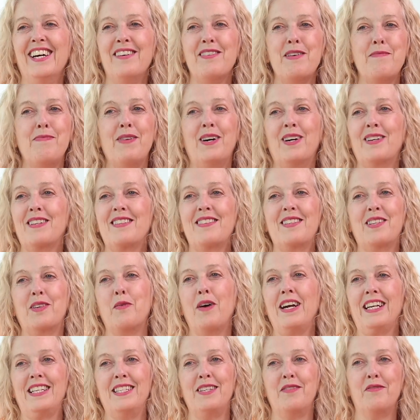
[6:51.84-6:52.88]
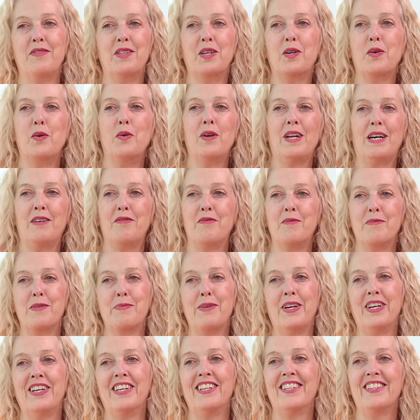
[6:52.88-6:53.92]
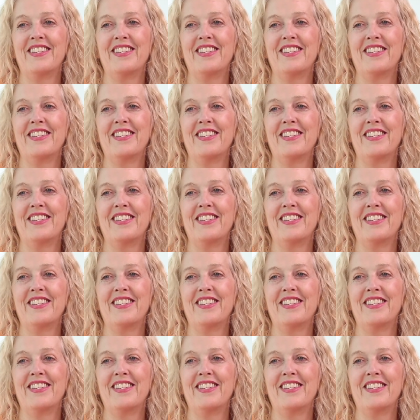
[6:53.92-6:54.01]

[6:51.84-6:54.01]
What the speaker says: My partner's still waiting for the call up from Spurs.